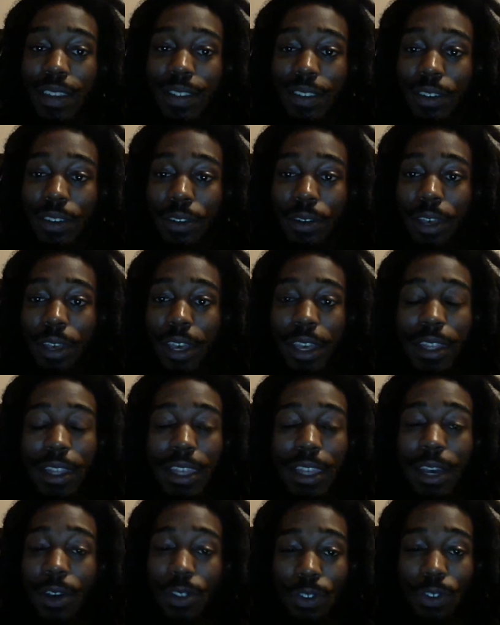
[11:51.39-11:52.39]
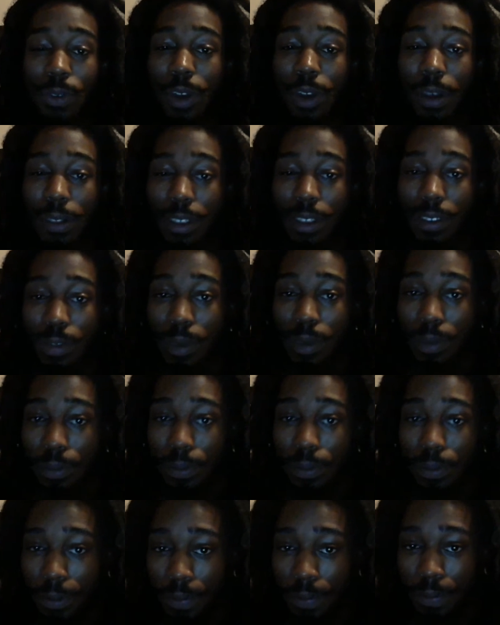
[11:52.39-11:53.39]
So those are why these
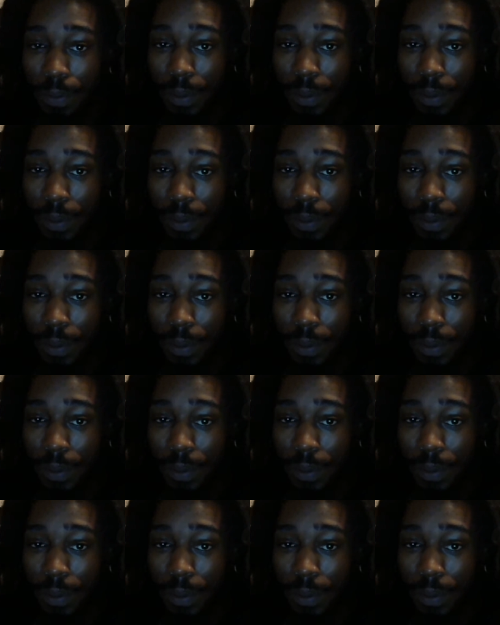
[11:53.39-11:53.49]
people